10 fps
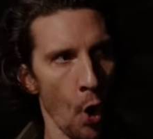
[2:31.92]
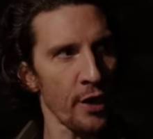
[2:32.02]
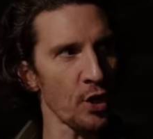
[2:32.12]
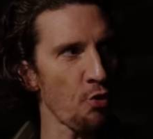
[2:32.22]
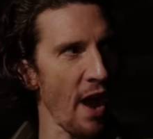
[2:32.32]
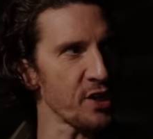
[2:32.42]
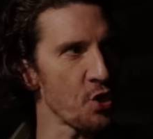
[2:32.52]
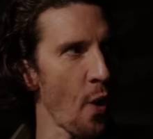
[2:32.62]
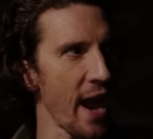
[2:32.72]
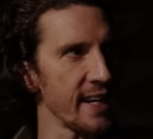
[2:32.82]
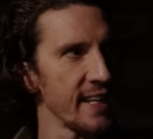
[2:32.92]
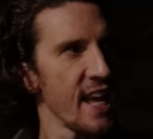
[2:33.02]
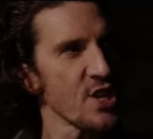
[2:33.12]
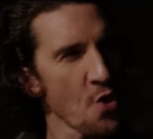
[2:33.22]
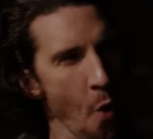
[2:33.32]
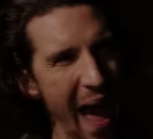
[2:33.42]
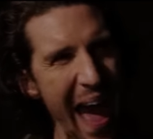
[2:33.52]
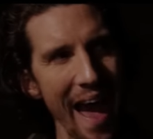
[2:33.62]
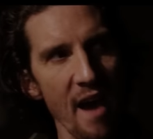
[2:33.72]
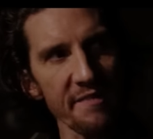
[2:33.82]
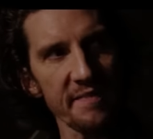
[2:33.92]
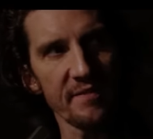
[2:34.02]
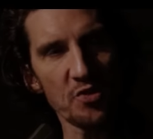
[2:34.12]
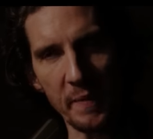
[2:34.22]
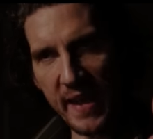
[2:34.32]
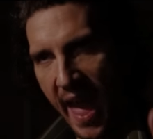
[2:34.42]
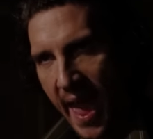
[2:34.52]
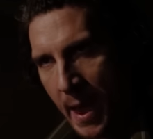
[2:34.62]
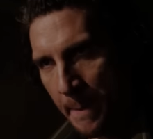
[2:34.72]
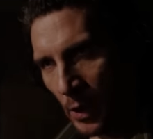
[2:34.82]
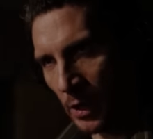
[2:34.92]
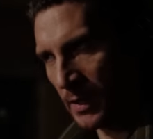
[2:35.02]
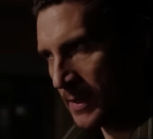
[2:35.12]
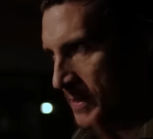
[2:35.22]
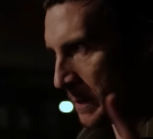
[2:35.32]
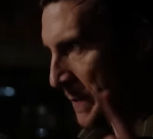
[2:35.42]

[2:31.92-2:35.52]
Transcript: order to graduate, you have to be able to